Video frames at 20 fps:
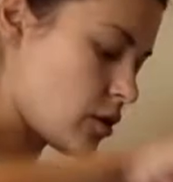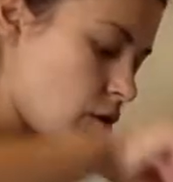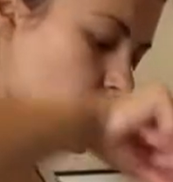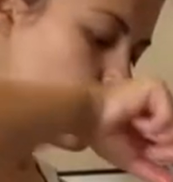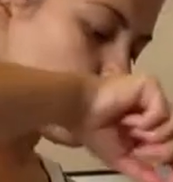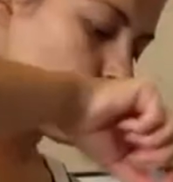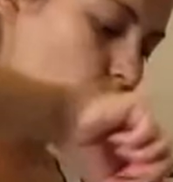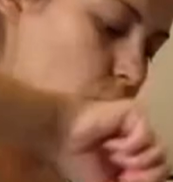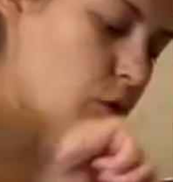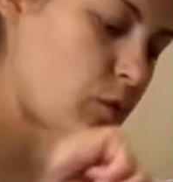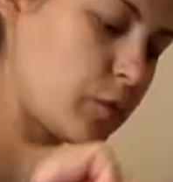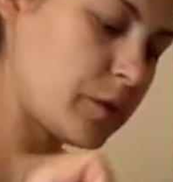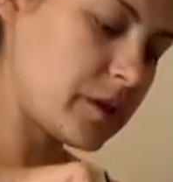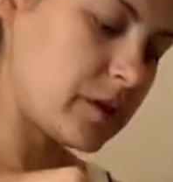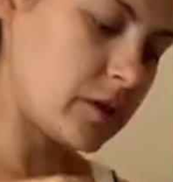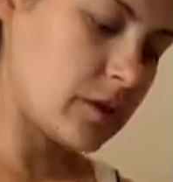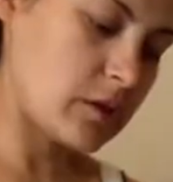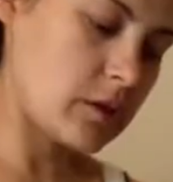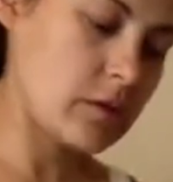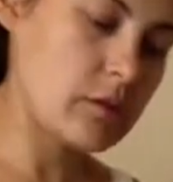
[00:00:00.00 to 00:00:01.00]
all we
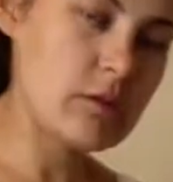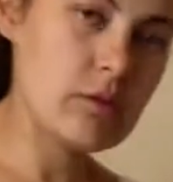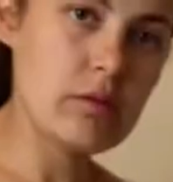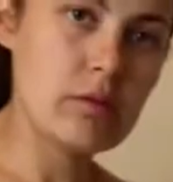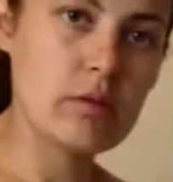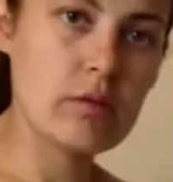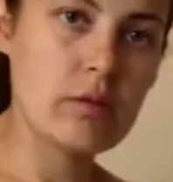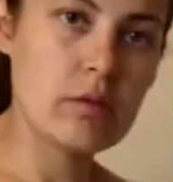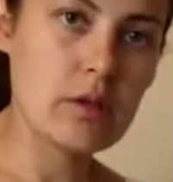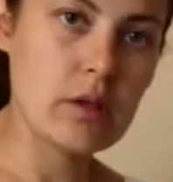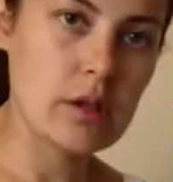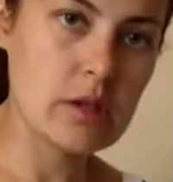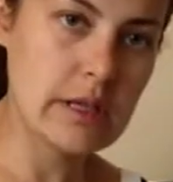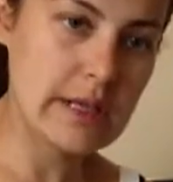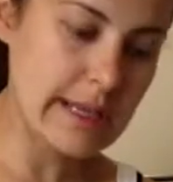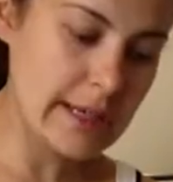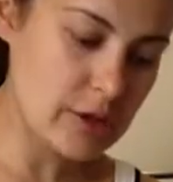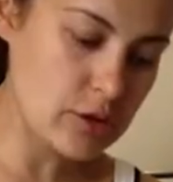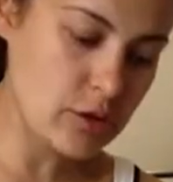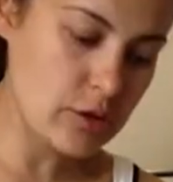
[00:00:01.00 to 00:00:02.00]
do is
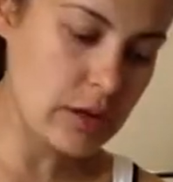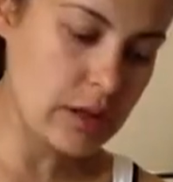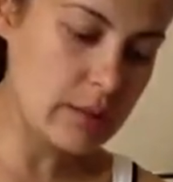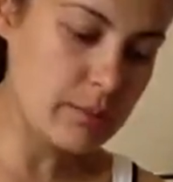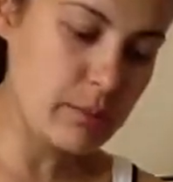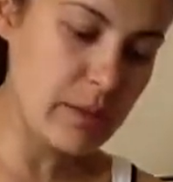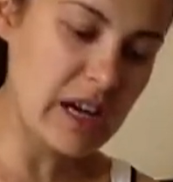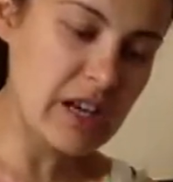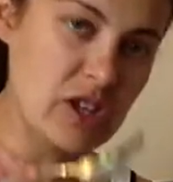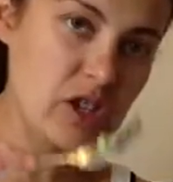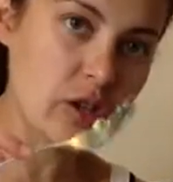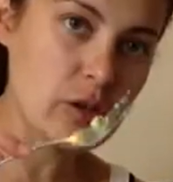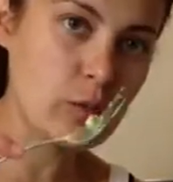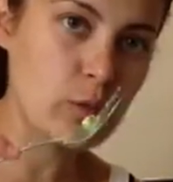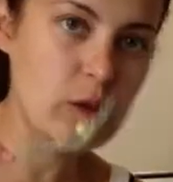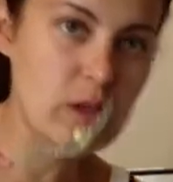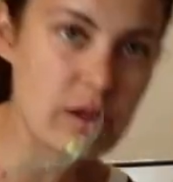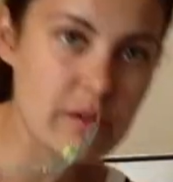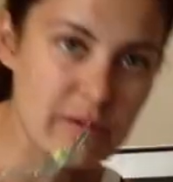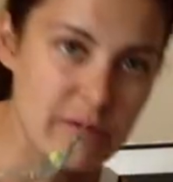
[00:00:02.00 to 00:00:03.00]
literally mash it
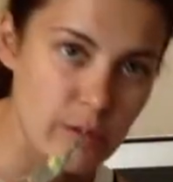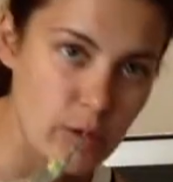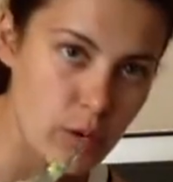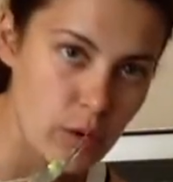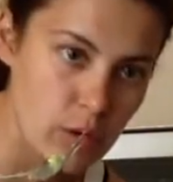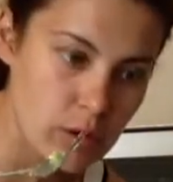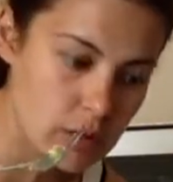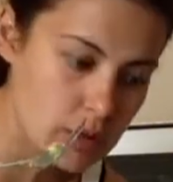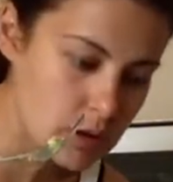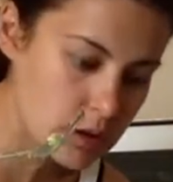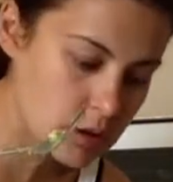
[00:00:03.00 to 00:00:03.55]
with a fork.